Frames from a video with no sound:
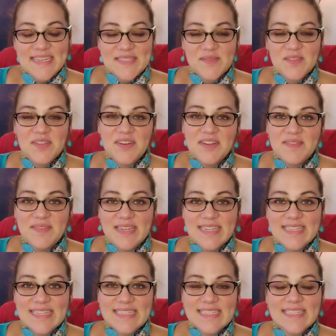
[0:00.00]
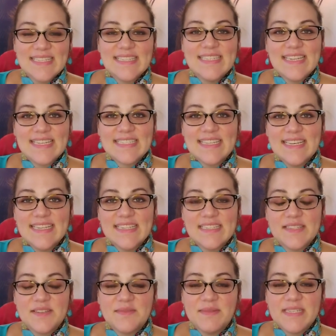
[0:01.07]
thanks for joining me. This is Jessie, and
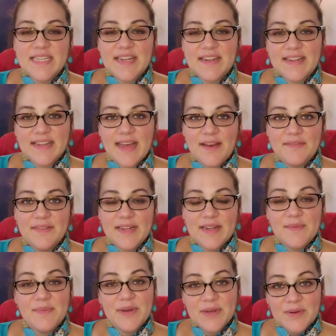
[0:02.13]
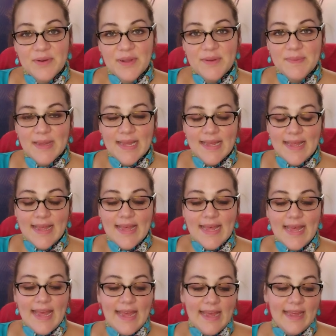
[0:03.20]
this is my channel, The Caffeinated Bookworm,
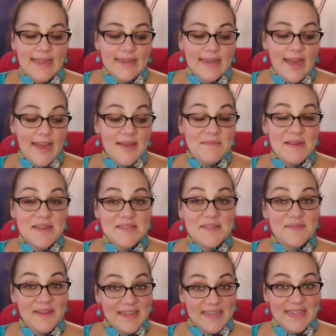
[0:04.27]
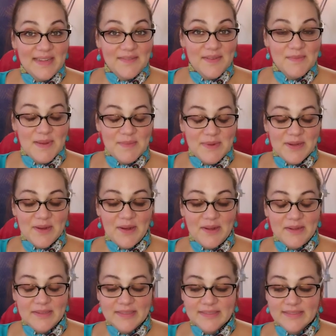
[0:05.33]
and I am here to finally give you my book
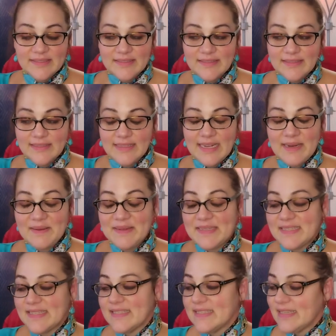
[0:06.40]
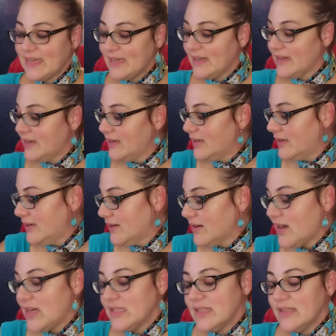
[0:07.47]
haul. Now, this is a
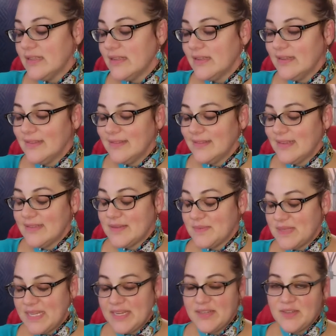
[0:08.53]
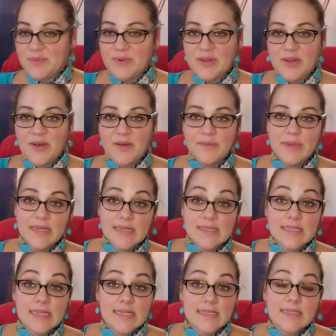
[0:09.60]
quite substantial book haul
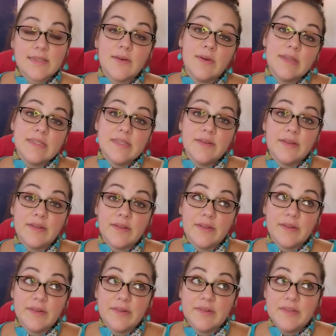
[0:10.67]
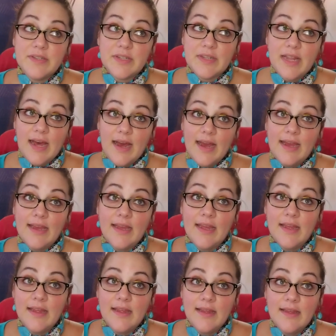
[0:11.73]
because it's going to include July
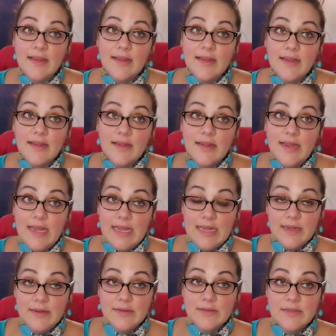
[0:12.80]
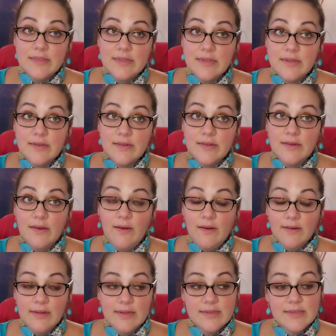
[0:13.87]
and
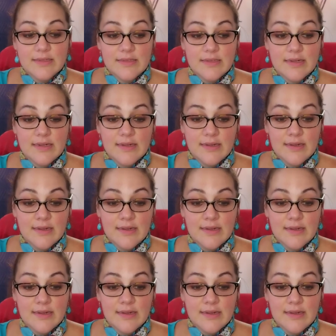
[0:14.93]
August,